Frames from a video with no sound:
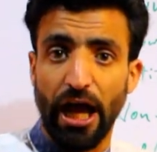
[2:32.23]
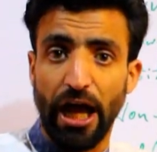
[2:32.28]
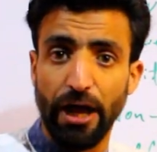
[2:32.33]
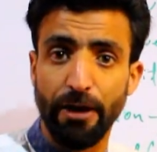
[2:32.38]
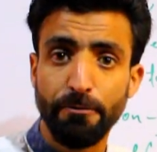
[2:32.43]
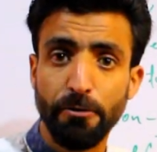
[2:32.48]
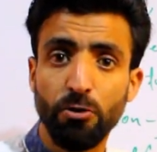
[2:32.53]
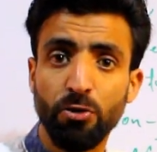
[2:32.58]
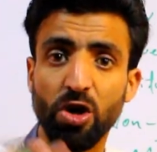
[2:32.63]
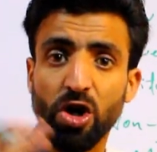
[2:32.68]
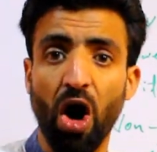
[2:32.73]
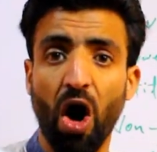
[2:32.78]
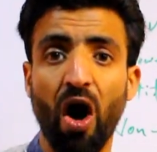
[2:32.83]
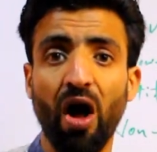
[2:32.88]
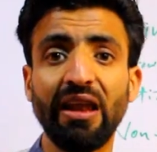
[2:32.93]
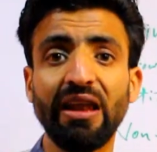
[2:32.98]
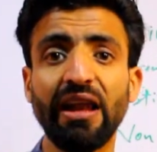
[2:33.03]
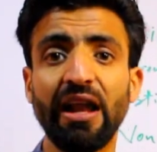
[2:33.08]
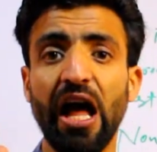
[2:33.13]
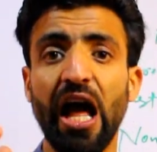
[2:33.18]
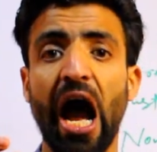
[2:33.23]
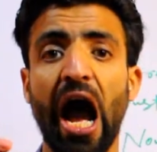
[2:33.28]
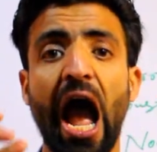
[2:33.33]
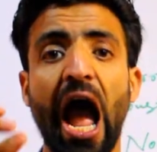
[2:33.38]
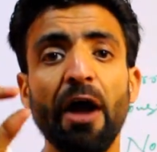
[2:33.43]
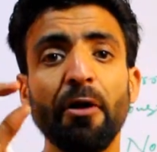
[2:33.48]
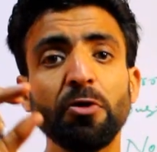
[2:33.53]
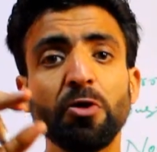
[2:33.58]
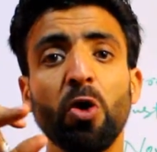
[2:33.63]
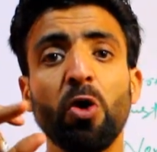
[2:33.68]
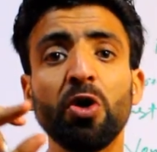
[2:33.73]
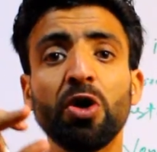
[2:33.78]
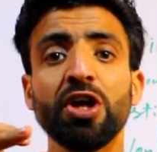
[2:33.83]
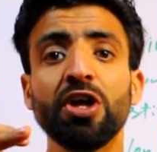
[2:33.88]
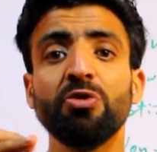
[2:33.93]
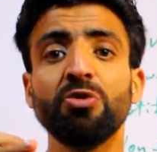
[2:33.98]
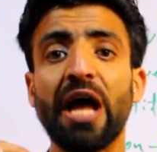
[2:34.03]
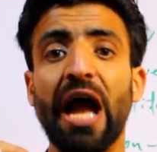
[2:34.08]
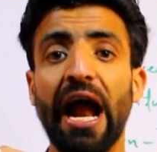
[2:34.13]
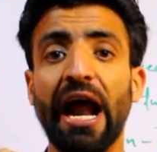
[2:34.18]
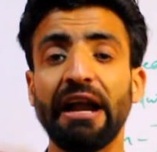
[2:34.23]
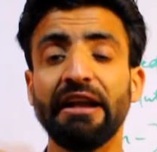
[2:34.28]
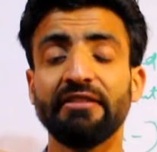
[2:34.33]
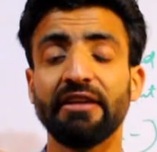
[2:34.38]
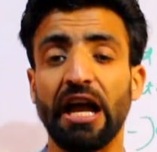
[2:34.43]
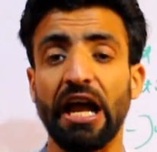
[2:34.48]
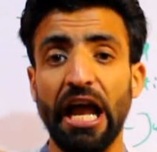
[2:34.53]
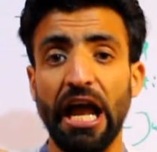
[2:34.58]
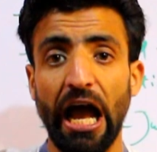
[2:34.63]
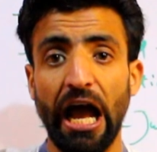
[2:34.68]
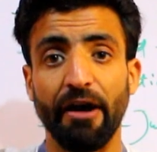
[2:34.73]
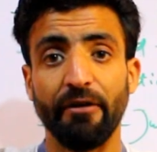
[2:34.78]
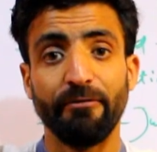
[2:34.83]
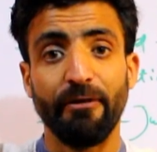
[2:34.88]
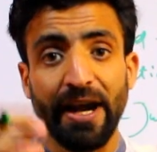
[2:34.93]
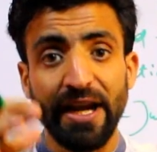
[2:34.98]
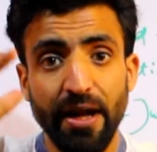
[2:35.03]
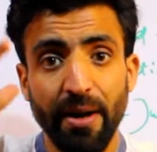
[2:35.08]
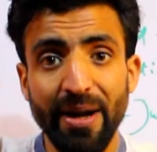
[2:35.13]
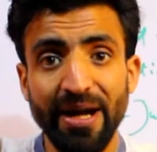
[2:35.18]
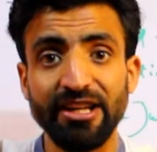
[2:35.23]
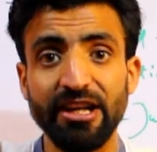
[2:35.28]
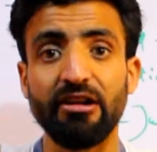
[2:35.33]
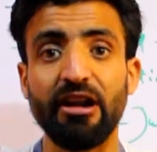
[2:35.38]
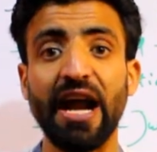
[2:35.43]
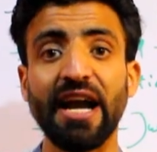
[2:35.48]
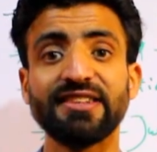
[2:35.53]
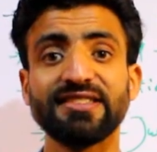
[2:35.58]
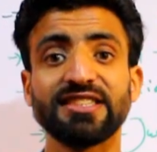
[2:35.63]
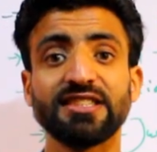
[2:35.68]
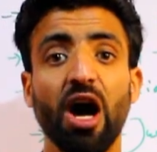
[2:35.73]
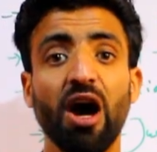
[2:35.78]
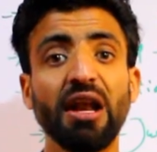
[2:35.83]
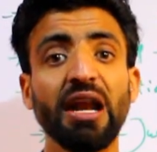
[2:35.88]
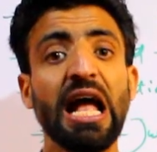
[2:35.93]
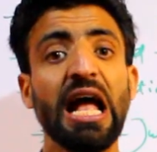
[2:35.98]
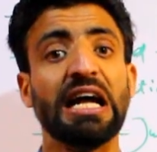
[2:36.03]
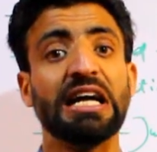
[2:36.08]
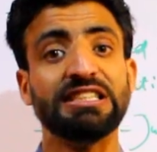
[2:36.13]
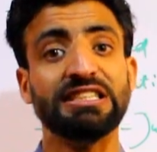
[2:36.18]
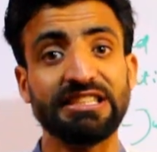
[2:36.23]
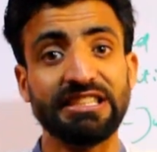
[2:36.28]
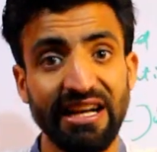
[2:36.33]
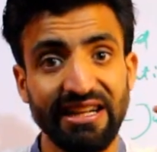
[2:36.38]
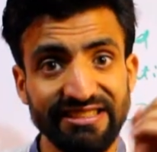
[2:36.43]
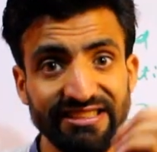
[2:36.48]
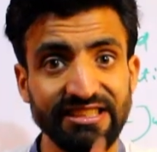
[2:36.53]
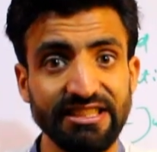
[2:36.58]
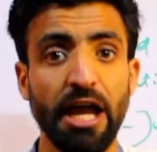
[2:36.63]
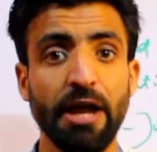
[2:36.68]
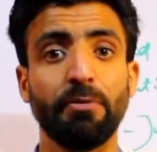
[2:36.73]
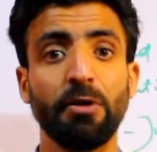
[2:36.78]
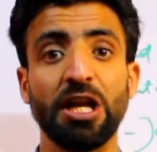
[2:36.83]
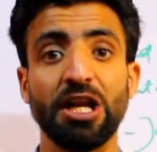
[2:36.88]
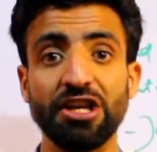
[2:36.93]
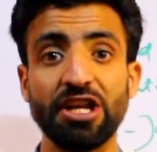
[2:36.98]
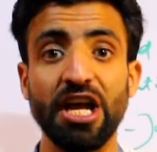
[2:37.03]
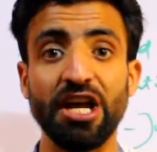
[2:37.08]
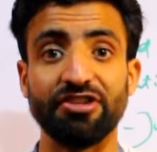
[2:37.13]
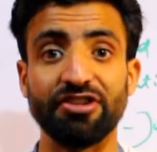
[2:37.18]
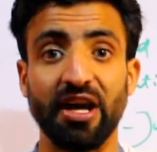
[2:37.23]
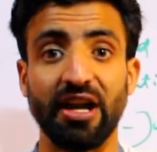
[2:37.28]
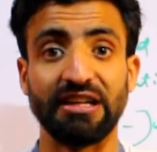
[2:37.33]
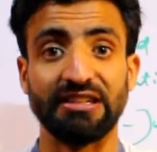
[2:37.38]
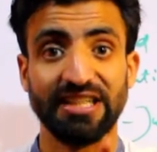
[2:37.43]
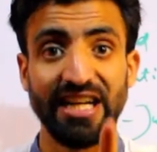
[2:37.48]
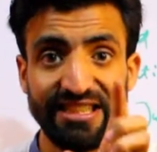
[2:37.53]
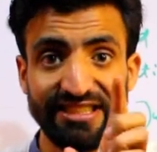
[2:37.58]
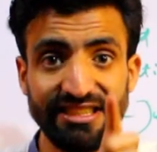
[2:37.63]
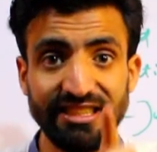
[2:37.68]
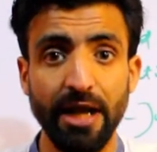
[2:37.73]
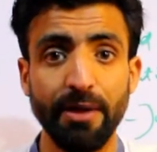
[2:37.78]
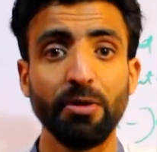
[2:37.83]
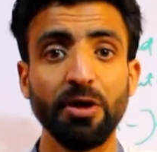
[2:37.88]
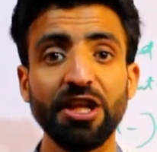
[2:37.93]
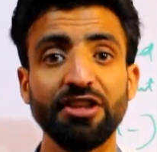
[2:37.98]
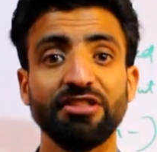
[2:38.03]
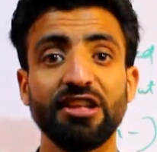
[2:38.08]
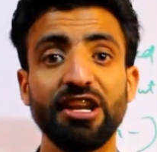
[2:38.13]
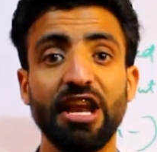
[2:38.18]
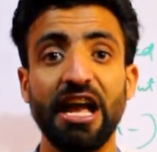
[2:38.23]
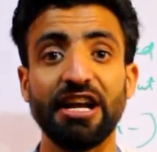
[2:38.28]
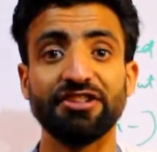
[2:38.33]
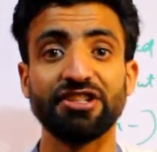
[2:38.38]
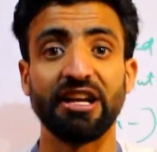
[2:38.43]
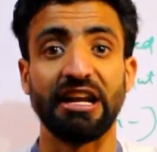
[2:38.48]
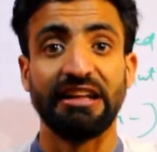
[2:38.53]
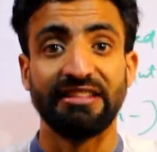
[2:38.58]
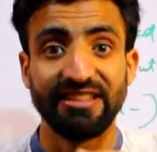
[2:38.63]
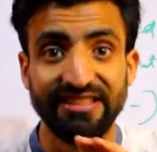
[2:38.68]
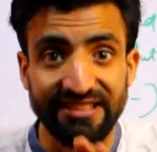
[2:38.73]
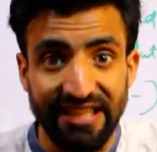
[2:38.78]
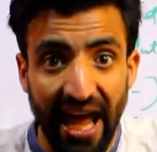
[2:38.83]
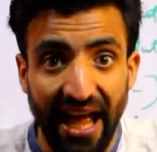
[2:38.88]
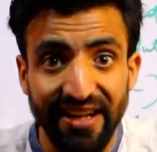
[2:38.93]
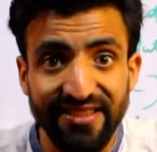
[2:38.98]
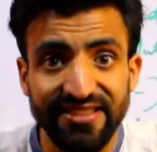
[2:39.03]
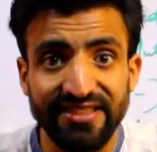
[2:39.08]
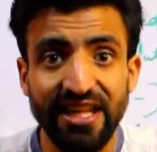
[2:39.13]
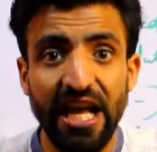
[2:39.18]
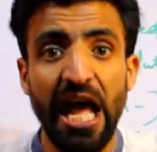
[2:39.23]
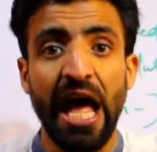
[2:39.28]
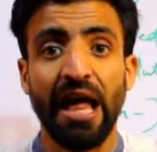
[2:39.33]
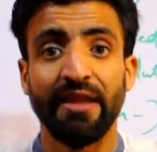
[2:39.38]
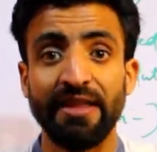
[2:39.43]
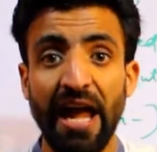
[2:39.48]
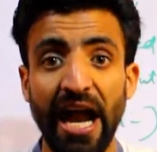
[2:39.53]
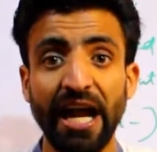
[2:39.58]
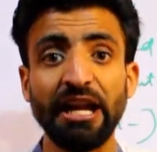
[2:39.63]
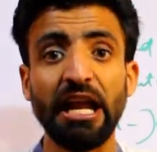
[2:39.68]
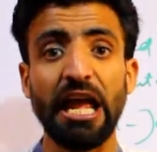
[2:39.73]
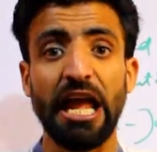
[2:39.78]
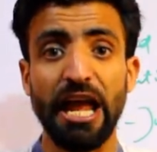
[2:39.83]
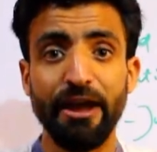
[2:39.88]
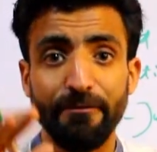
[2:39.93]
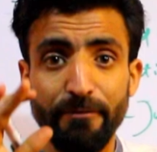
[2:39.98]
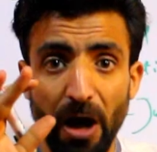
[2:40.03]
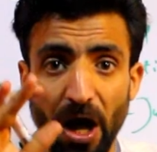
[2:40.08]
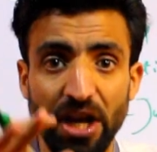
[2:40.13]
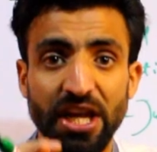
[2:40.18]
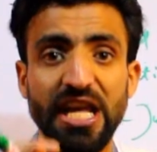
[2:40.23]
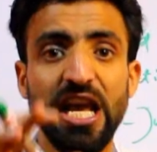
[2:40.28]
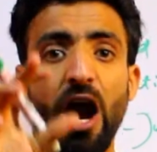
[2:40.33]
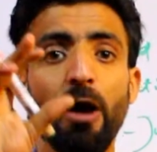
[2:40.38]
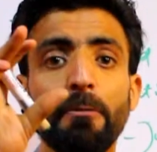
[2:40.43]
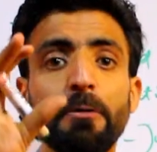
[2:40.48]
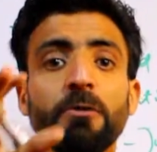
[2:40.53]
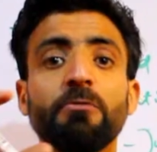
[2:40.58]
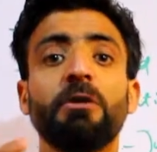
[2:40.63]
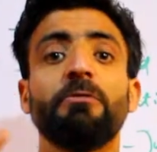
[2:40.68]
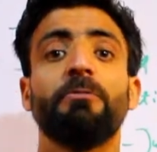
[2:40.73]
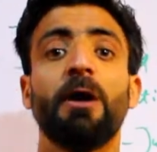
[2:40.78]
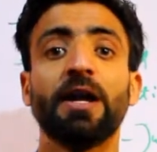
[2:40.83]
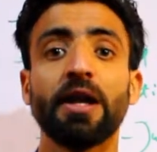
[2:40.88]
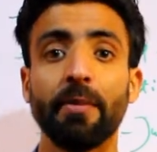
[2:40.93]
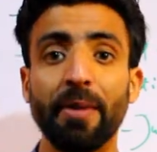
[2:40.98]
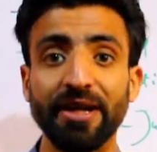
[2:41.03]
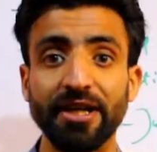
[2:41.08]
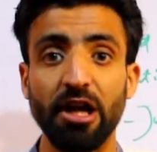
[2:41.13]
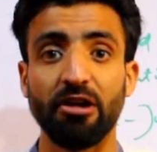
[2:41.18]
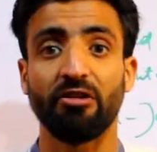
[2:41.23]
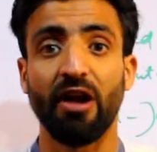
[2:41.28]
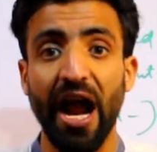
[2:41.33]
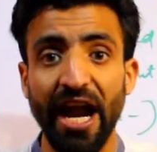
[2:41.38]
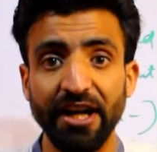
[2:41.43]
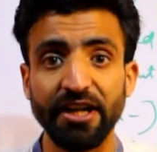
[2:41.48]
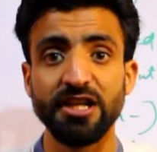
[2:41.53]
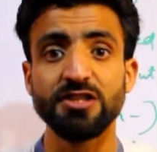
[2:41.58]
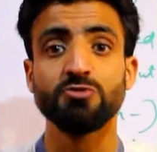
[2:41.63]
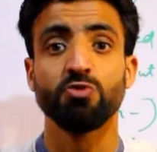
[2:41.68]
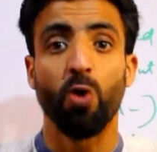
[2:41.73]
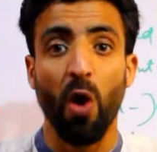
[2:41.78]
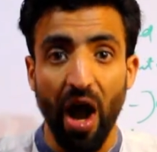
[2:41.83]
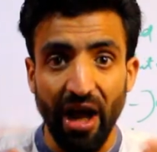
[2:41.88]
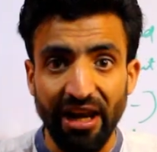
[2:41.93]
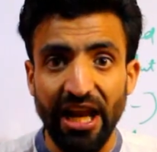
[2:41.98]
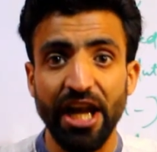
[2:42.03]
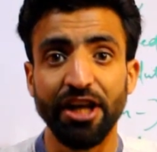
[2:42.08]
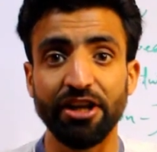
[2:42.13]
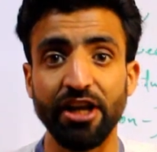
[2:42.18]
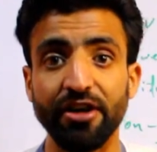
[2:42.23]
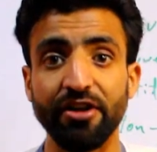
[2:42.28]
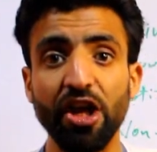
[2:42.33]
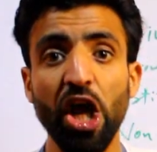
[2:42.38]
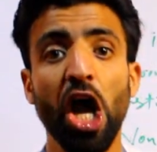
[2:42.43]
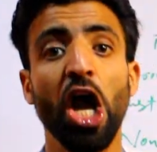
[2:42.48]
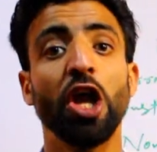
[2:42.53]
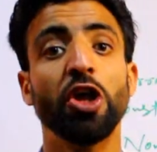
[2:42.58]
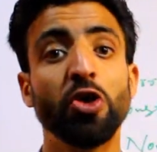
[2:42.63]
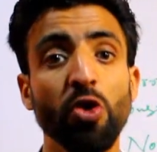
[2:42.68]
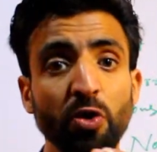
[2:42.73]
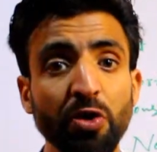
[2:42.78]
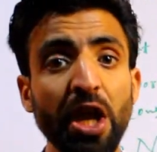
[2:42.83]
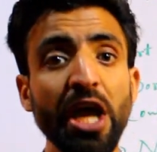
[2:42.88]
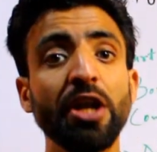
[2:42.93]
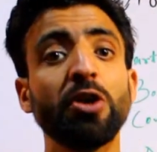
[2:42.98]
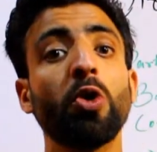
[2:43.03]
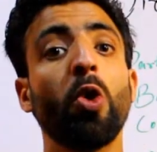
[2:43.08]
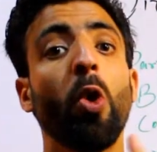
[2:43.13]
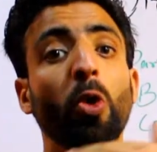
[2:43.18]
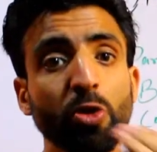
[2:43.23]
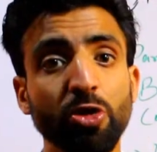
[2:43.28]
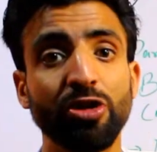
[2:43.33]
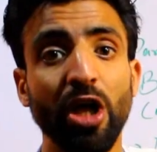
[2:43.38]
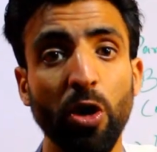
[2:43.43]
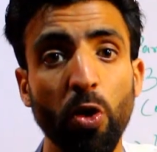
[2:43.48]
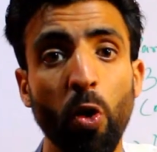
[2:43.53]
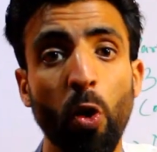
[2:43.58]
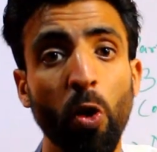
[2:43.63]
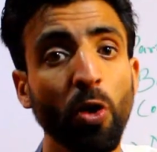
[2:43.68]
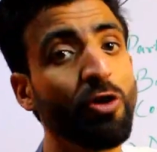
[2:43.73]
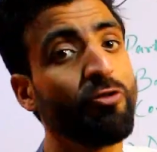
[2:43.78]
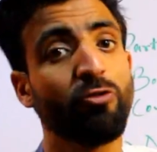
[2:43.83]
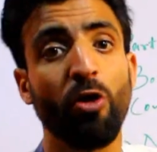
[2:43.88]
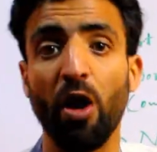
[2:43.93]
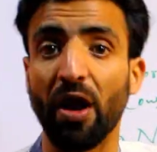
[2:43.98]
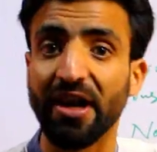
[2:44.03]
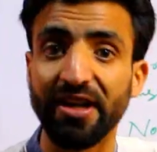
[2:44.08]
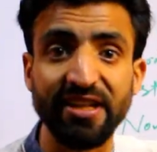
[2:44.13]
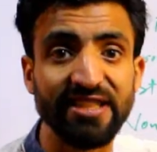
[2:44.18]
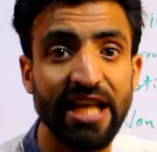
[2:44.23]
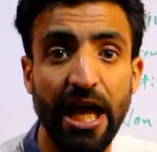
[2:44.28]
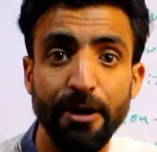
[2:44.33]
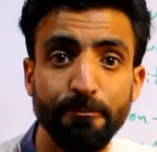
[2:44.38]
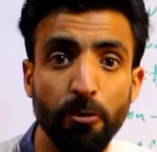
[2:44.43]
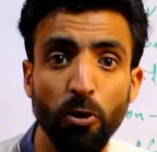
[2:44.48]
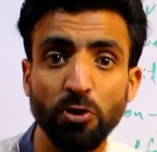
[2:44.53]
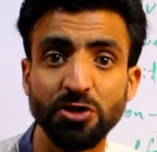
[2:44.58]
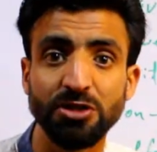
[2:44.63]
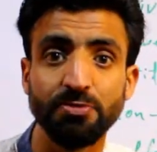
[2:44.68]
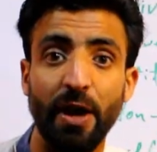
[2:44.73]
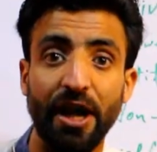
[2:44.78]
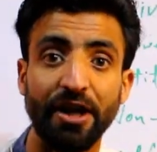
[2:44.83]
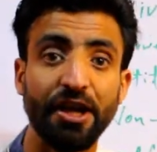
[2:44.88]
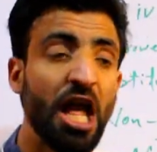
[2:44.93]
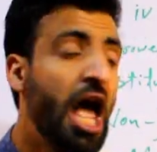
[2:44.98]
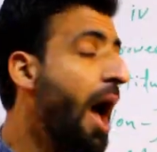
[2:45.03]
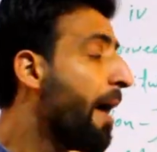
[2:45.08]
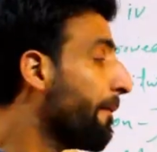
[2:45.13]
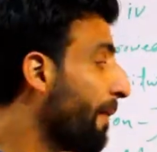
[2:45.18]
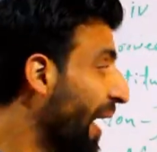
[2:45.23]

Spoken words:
If you recall, I have told you that fundamental rights are justiciable in nature. Justiciable in the nature in the sense that if any of your fundamental right is violated, you can go to the court for its enforcement.